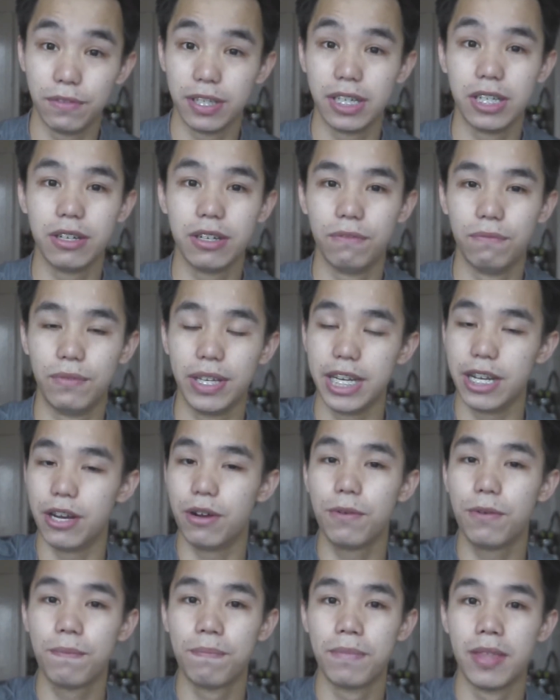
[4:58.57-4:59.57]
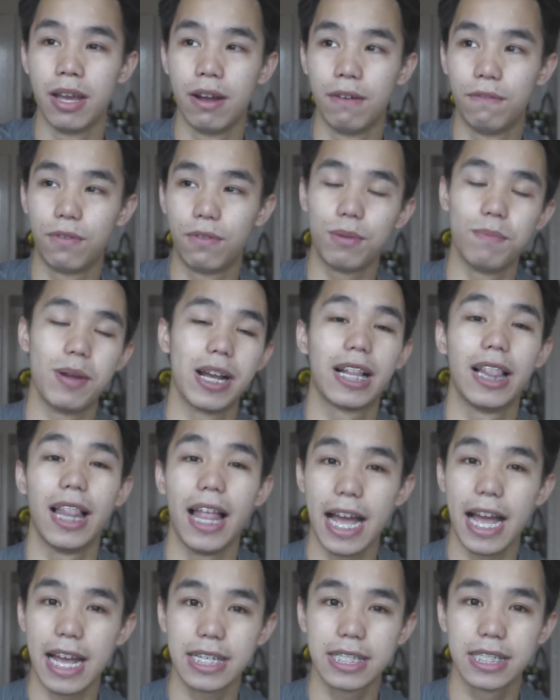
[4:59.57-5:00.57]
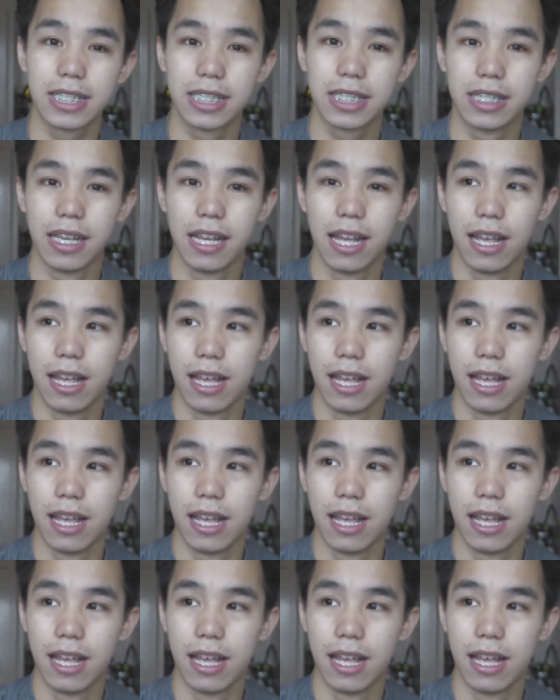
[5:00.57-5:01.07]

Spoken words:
video for my class,